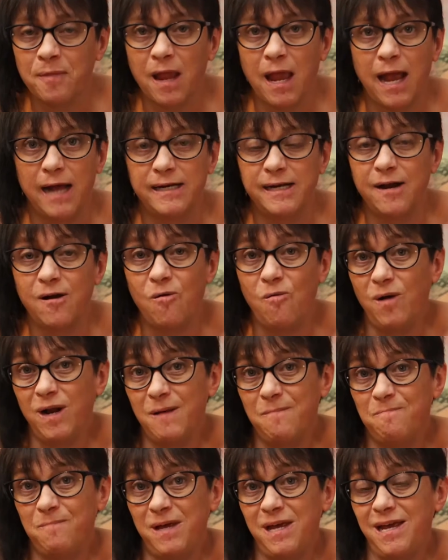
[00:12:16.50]
And I don't want
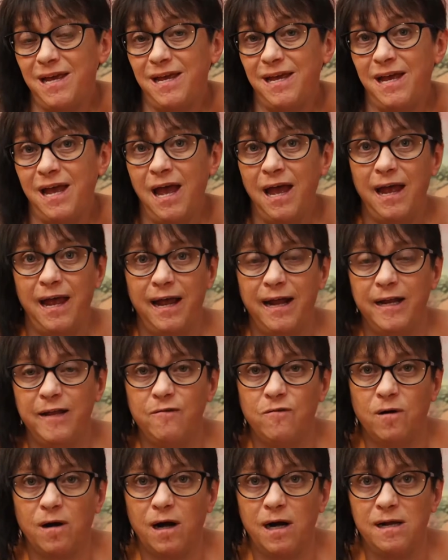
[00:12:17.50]
to be
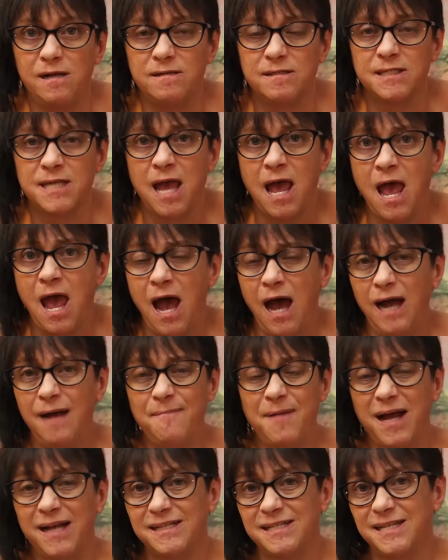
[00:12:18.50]
anywhere else. I'm
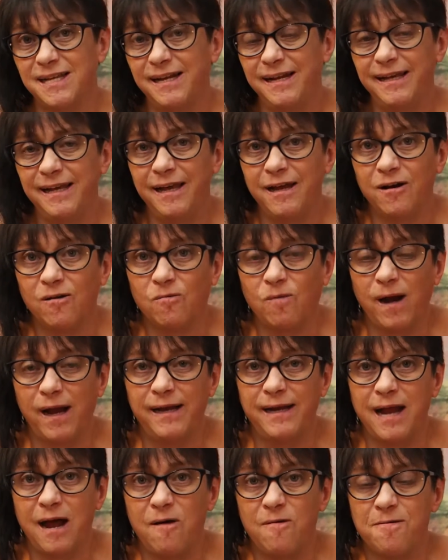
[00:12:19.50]
not sitting here right
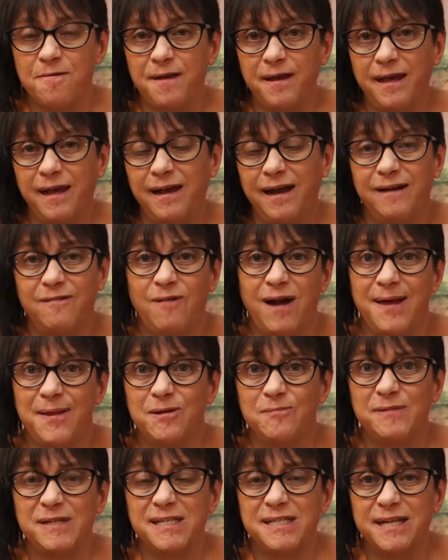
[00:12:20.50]
now thinking I'd rather
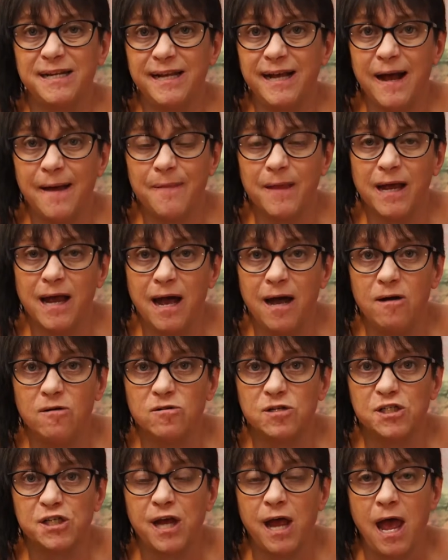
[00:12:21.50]
be sitting on the
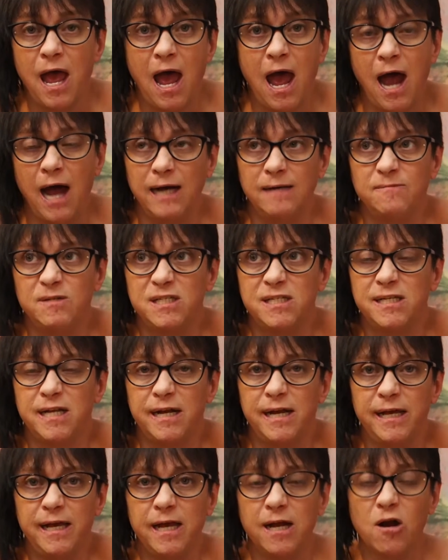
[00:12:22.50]
couch. I'm
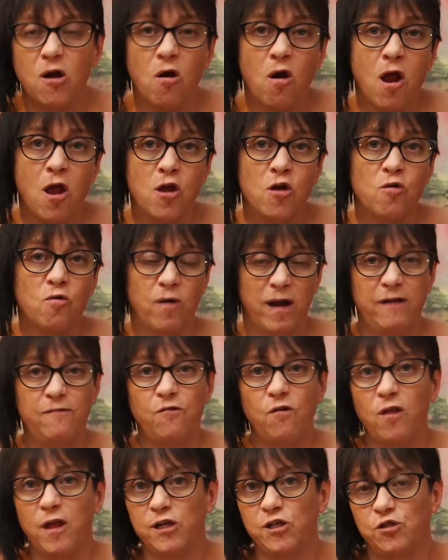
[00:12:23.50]
sitting here
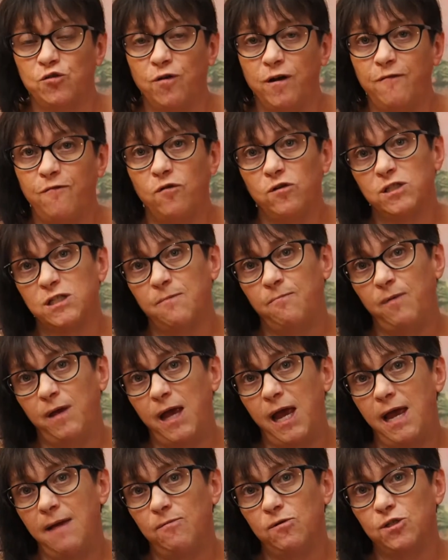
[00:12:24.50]
grateful and joyful to
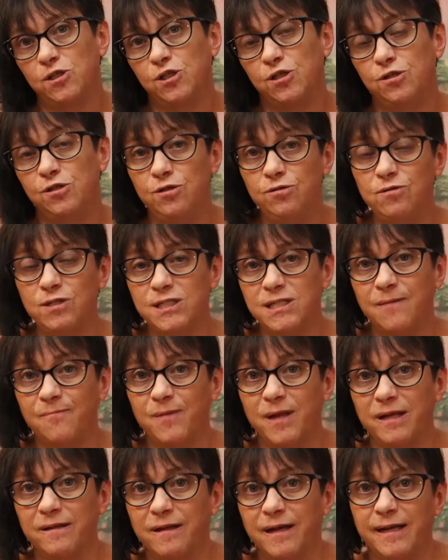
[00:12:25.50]
be able to do
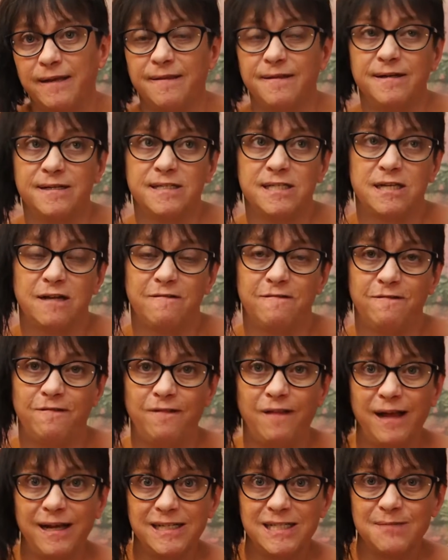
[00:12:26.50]
something like this,
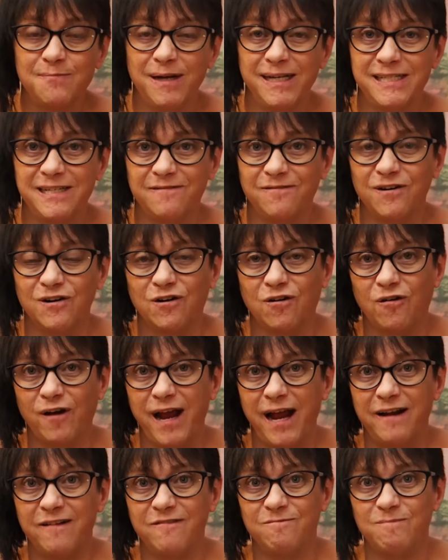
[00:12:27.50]
flex my different
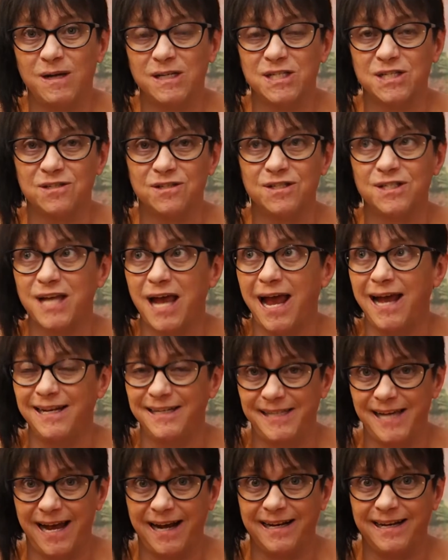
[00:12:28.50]
creative muscles and
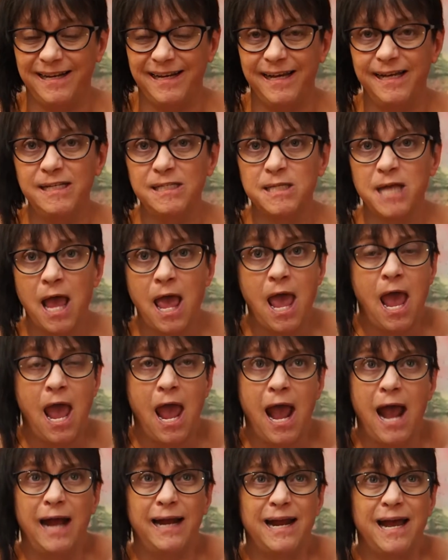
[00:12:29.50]
techniques,
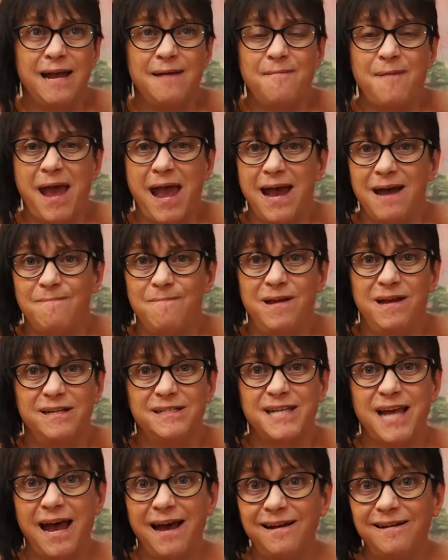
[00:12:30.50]
and I am happy
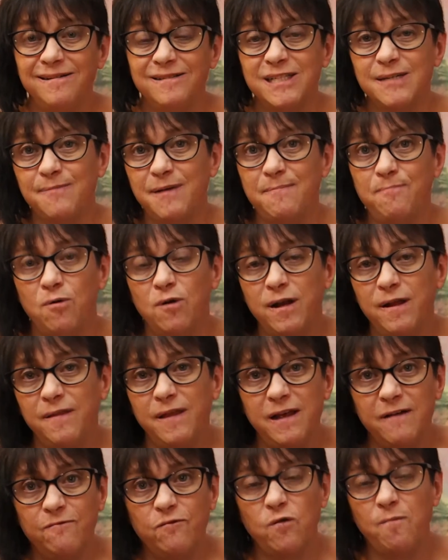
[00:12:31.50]
as hell to be putting
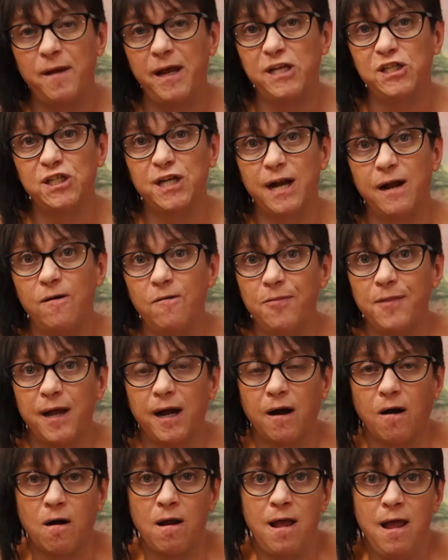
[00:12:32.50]
the information out
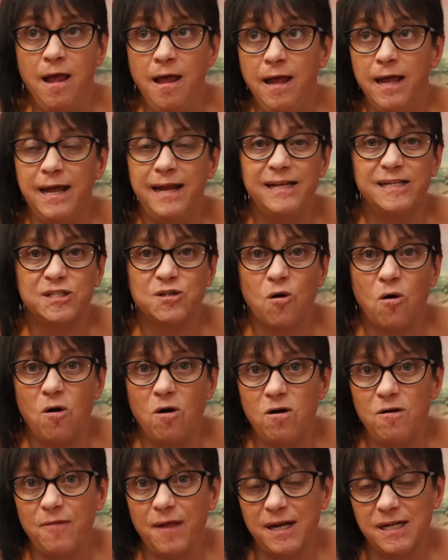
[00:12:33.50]
there. It is
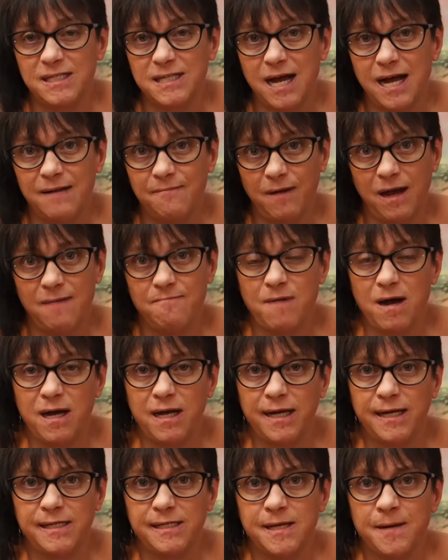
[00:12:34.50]
all that is on my
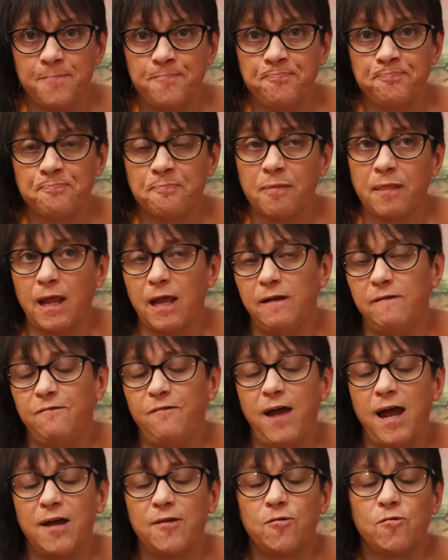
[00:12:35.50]
mind. In
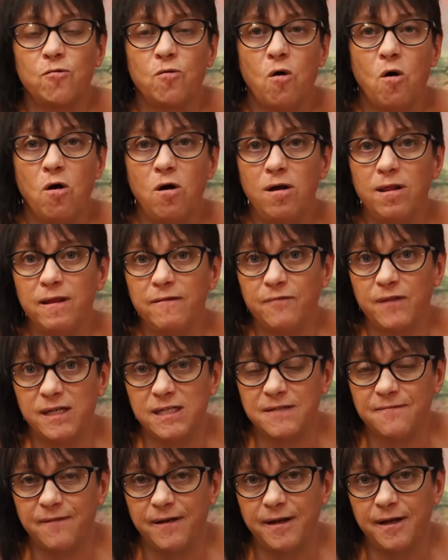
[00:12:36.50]
fact, through all of
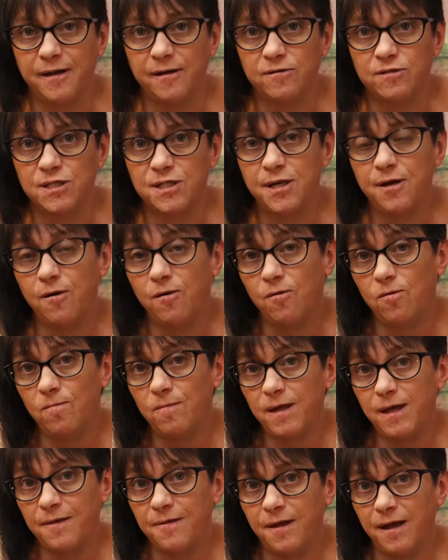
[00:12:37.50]
these videos, the
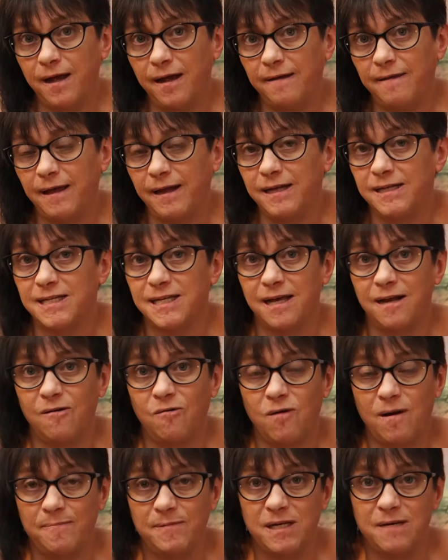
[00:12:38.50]
only thing that has
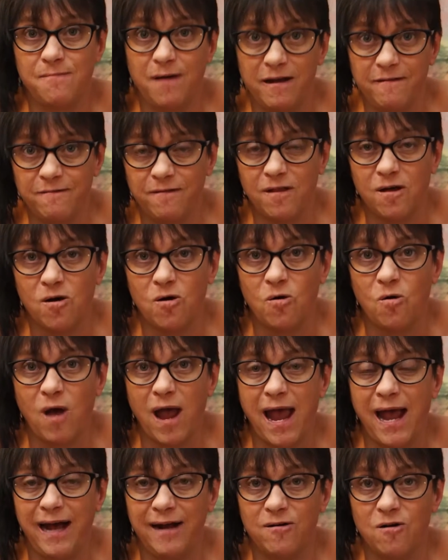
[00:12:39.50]
interrupted my flow
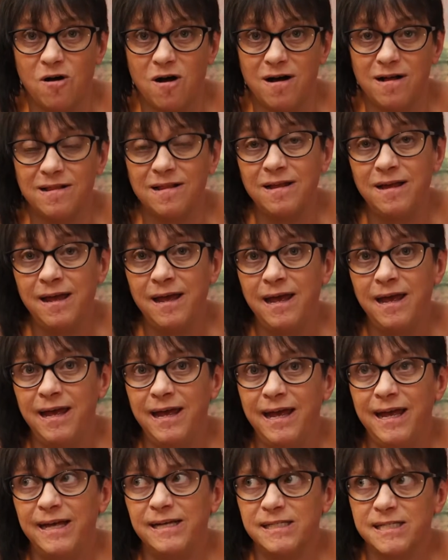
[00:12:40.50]
at all
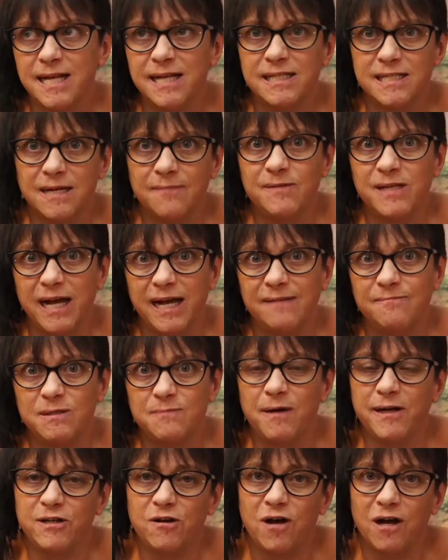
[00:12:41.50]
is that sometimes
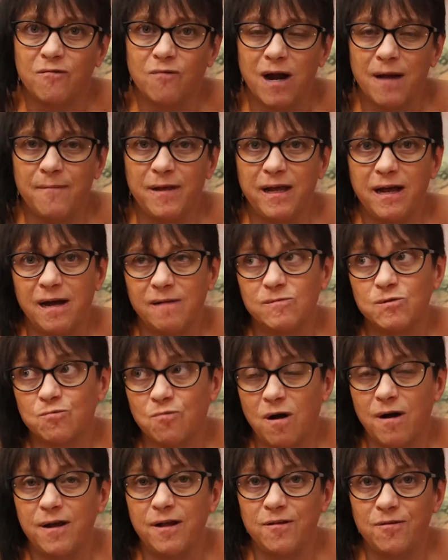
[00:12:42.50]
my dog Remy comes
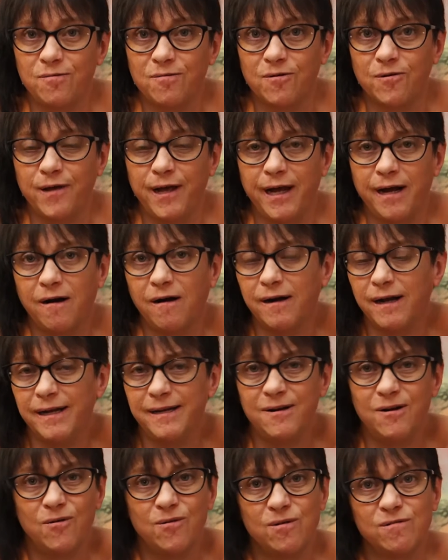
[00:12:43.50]
running through here, and I
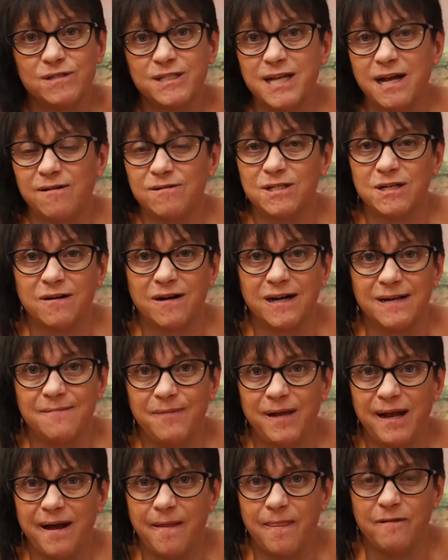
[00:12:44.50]
know those sounds are going to
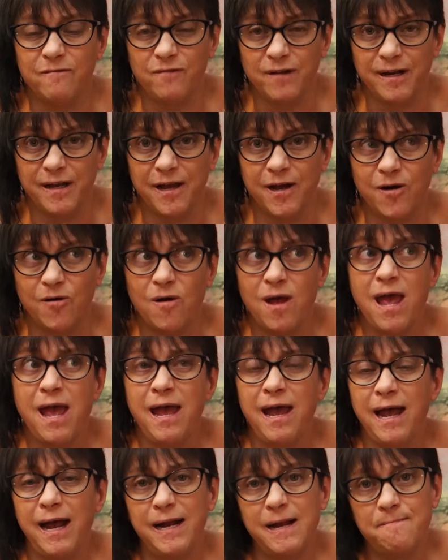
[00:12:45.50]
be on the video,
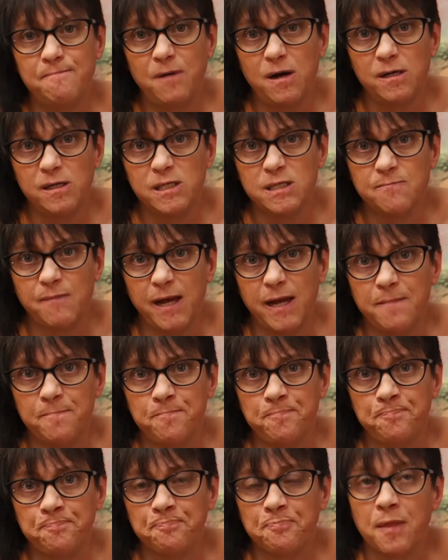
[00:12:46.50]
and it bugs me.
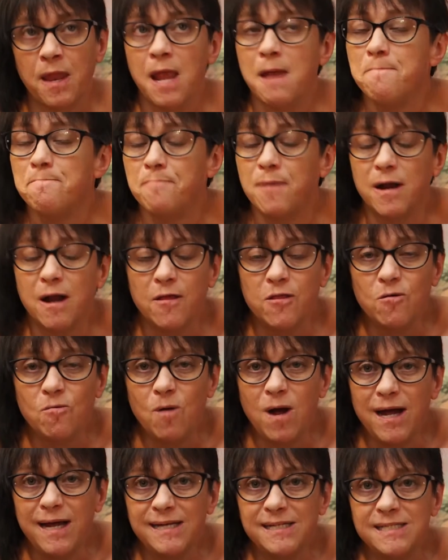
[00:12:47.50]
But
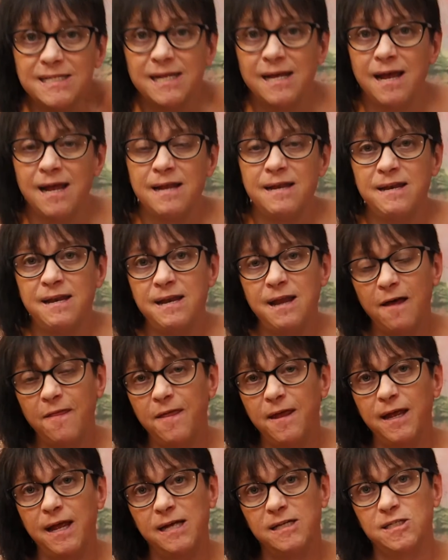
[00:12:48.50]
otherwise,
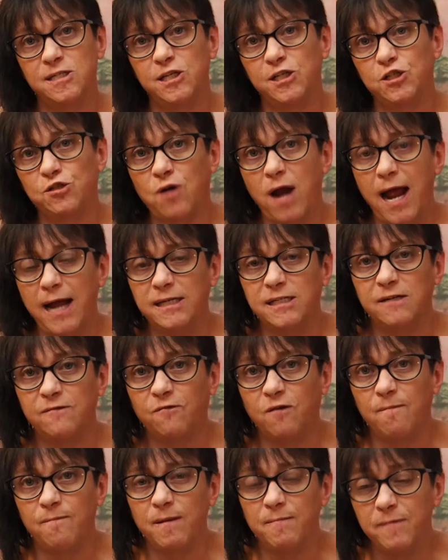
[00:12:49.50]
nothing has detracted
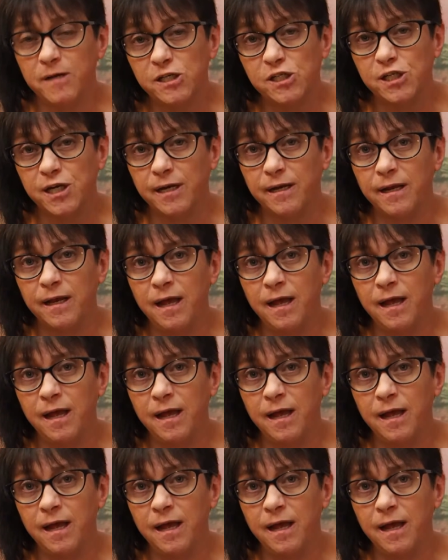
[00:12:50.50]
from the mission.